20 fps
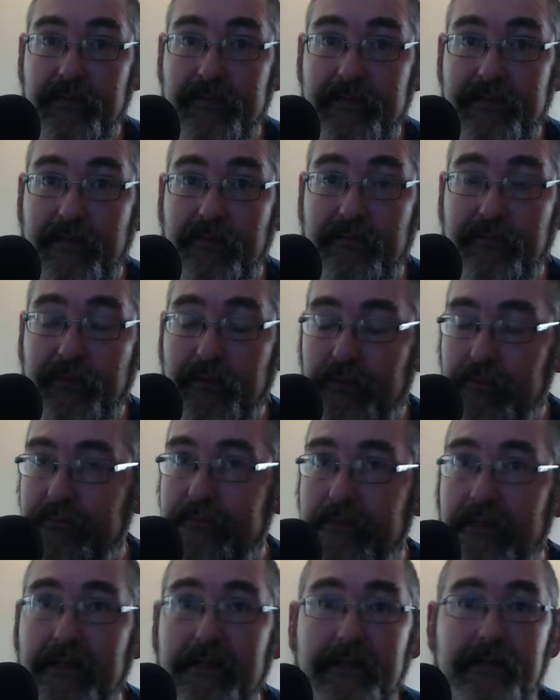cell phone
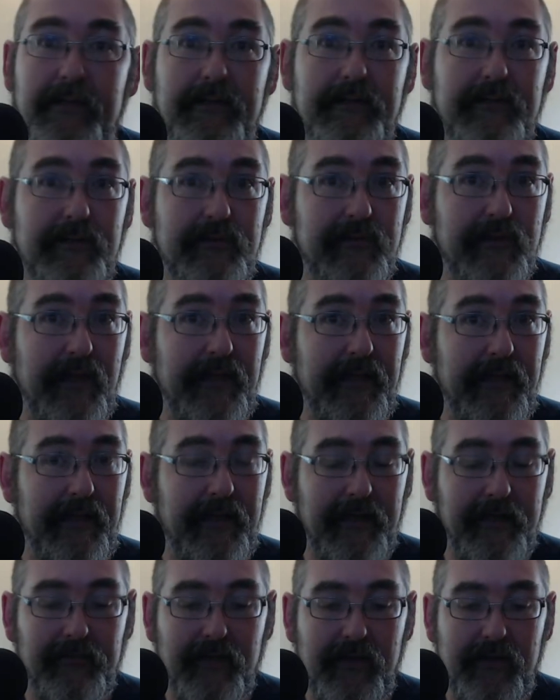to try to get
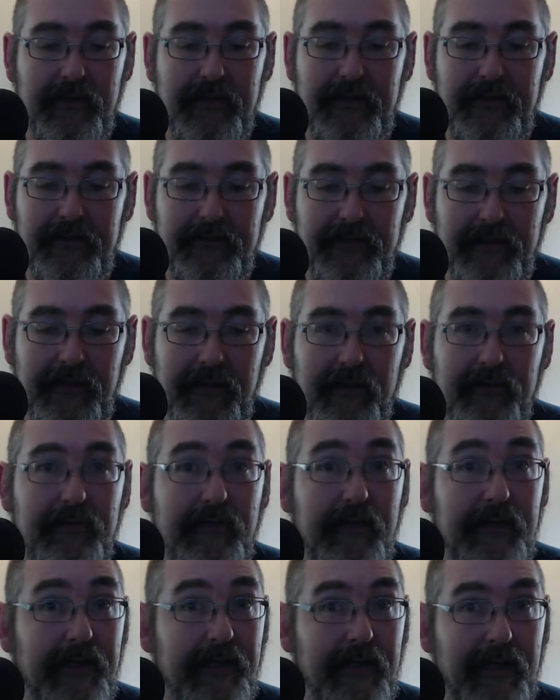everything together,
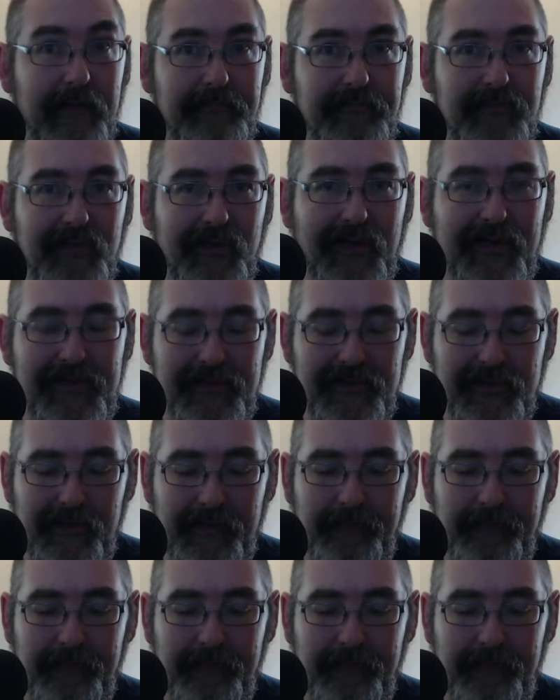and it kept crashing.